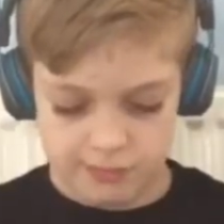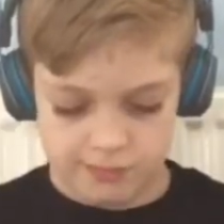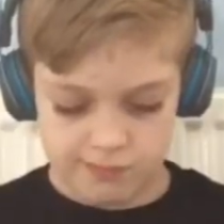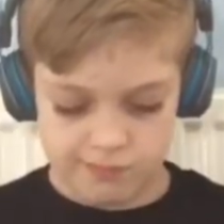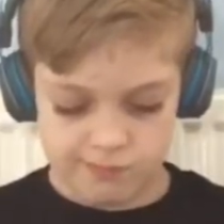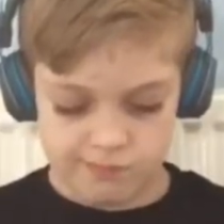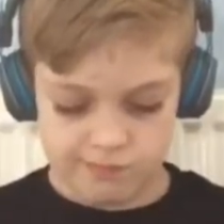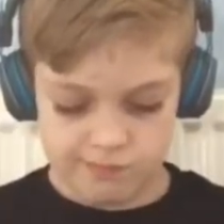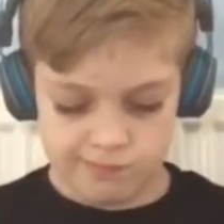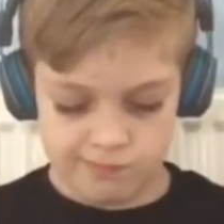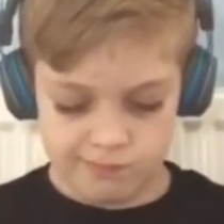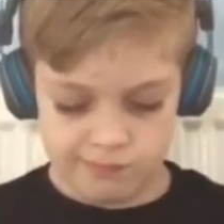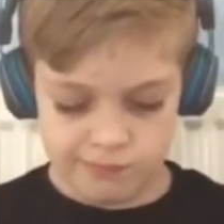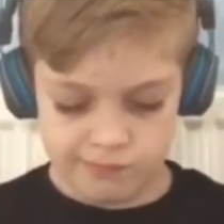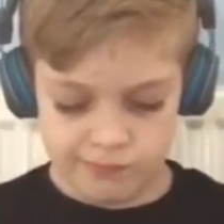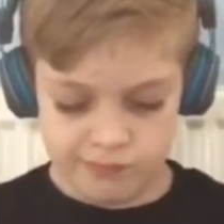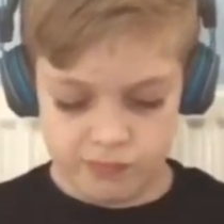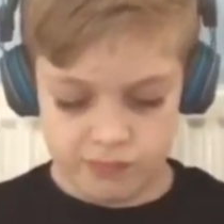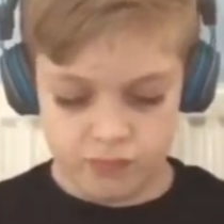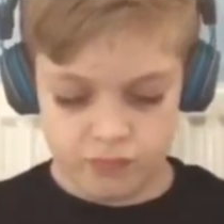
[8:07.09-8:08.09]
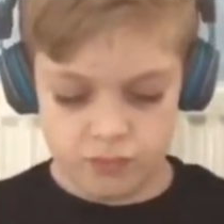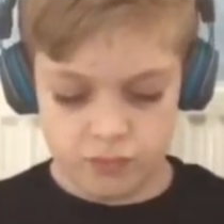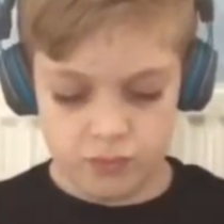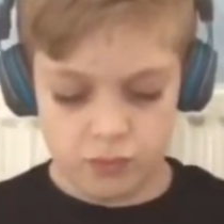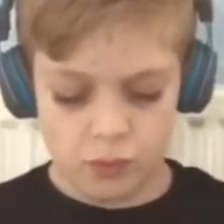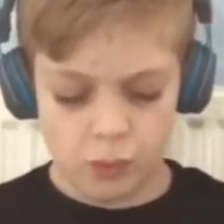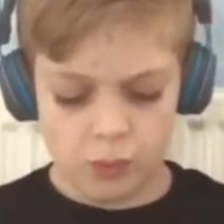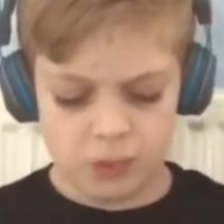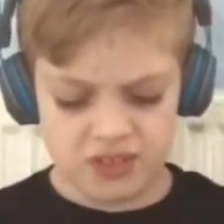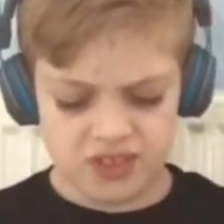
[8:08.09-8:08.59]
Hmm.
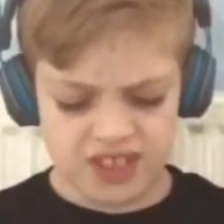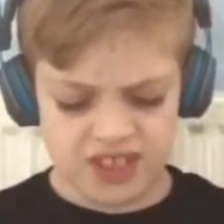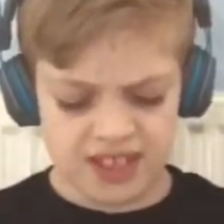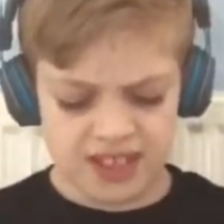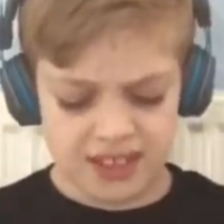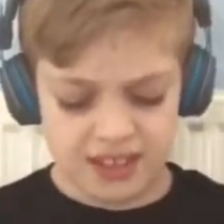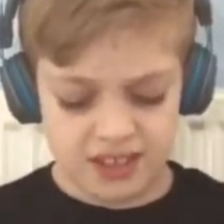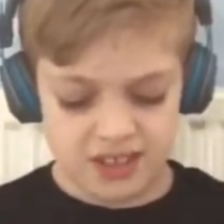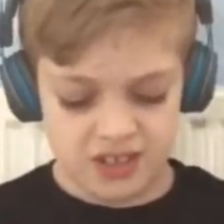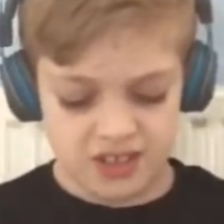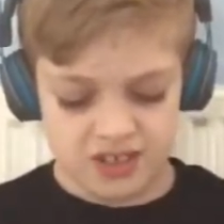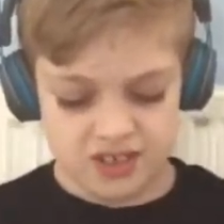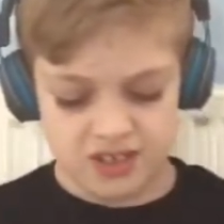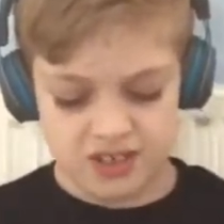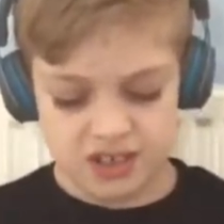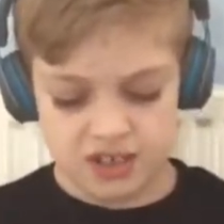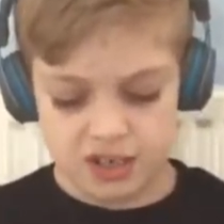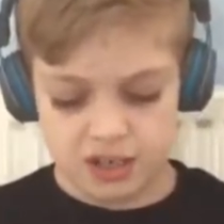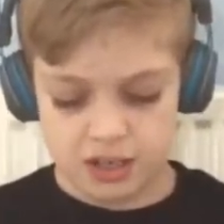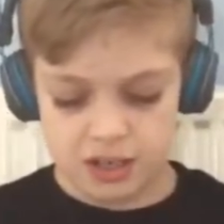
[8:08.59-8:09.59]
What's this?